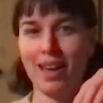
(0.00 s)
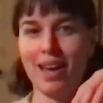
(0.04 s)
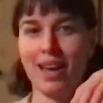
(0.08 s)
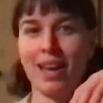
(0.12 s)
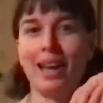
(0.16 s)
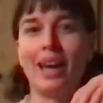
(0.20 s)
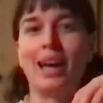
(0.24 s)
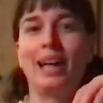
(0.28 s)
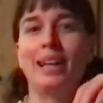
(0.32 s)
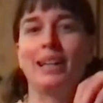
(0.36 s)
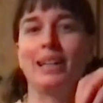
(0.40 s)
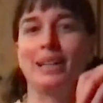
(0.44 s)

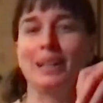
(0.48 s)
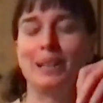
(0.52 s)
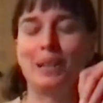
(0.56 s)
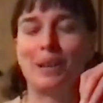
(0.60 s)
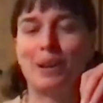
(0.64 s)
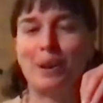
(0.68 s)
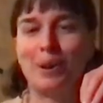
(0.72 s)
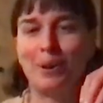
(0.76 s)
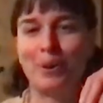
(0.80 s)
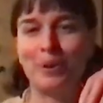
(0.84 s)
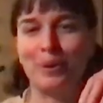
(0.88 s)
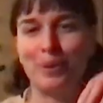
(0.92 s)

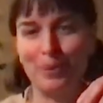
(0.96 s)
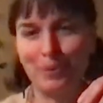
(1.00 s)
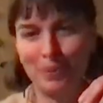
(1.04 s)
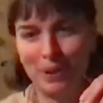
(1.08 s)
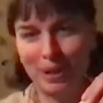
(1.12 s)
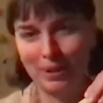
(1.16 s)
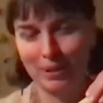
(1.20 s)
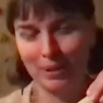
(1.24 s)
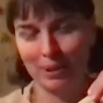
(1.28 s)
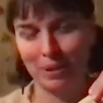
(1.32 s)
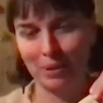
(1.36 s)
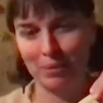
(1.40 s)
Hello,
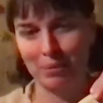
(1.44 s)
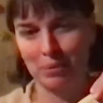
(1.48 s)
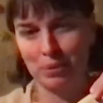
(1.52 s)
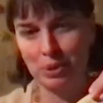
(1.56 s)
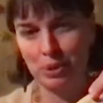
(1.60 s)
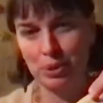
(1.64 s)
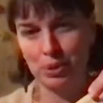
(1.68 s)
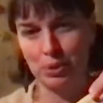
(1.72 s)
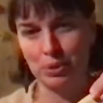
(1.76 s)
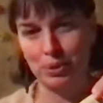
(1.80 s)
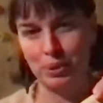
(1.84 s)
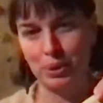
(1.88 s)
welcome
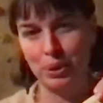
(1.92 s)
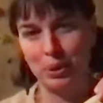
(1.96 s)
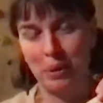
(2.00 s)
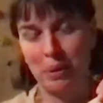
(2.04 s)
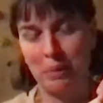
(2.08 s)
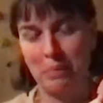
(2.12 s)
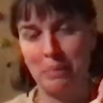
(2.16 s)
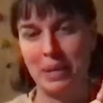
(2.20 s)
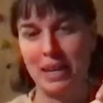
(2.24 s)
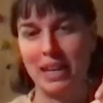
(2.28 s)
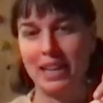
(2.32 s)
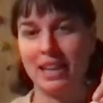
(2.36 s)
to your
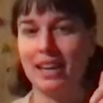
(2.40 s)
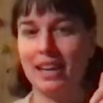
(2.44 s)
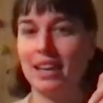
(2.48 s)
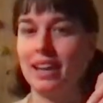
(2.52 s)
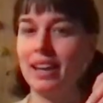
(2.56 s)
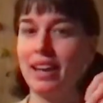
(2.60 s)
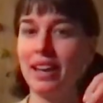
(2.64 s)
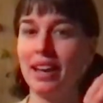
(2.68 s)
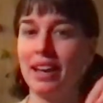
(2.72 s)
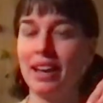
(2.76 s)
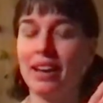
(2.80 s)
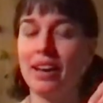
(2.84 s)

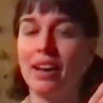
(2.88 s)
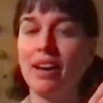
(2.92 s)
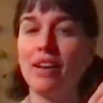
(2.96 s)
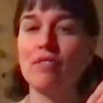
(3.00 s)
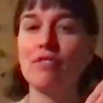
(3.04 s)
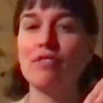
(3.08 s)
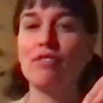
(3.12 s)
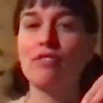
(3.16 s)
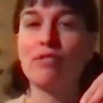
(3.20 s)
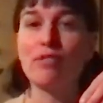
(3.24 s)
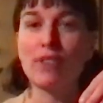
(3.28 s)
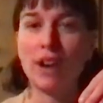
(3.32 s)
beginning
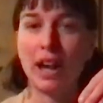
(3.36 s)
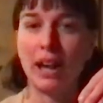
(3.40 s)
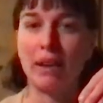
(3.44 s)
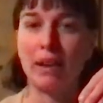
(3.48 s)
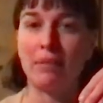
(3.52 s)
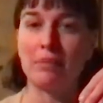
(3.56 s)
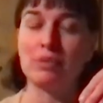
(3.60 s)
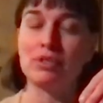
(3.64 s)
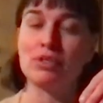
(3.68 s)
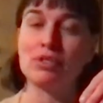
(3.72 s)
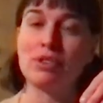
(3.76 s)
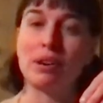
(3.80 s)

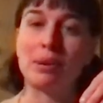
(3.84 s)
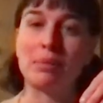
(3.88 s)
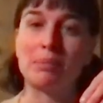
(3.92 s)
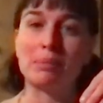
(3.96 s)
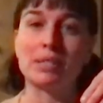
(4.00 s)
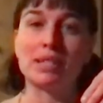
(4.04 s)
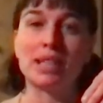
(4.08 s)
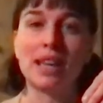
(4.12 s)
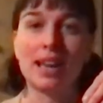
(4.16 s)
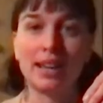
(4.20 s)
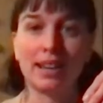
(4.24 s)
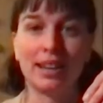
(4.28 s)
frame drum
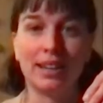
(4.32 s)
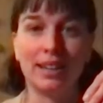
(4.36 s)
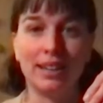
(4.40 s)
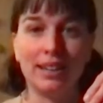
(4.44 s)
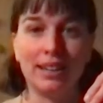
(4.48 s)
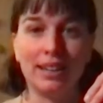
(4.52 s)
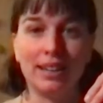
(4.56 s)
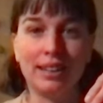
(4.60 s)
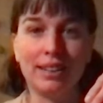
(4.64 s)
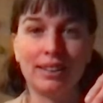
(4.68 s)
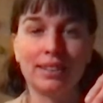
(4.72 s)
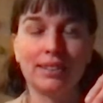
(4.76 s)

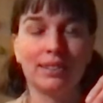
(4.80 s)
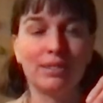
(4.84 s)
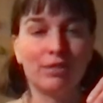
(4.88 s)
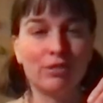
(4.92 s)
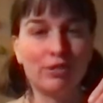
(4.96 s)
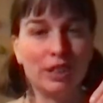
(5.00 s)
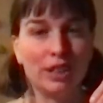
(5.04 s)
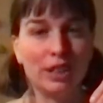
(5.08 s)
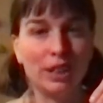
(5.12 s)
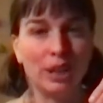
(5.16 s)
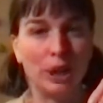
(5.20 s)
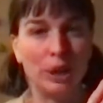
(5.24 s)
technique
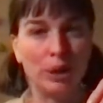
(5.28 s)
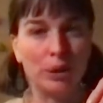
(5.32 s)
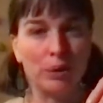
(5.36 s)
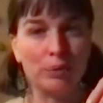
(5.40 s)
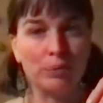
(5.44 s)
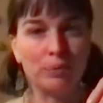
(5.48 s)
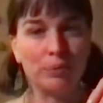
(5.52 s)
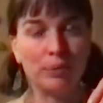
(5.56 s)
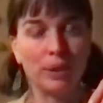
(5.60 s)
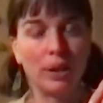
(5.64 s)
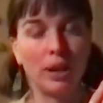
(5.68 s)
video.